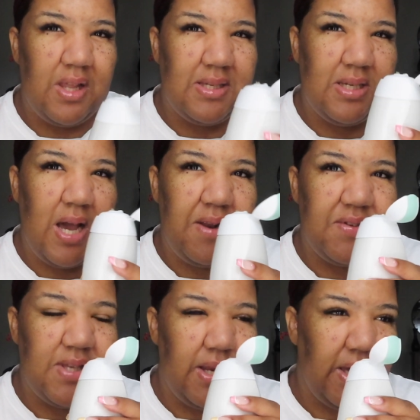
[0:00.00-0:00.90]
That's the kind of
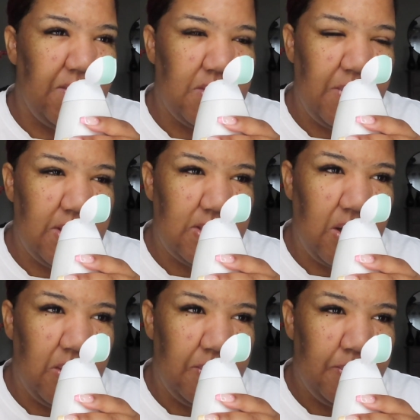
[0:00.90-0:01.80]
scent it gives me.
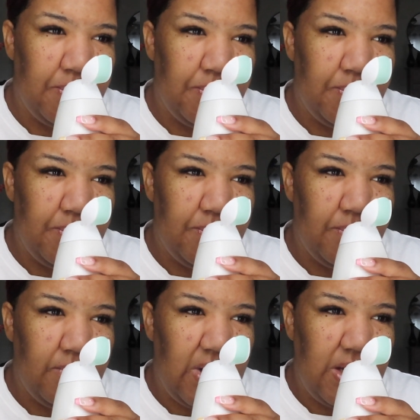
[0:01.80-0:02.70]
So
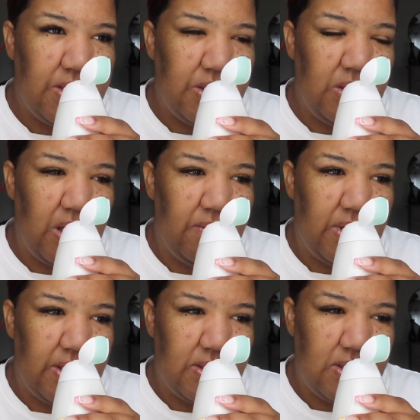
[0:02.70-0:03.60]
I do love
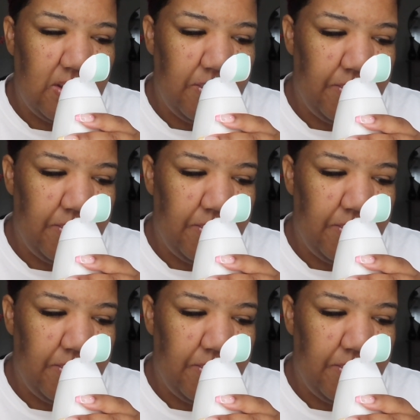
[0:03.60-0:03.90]
this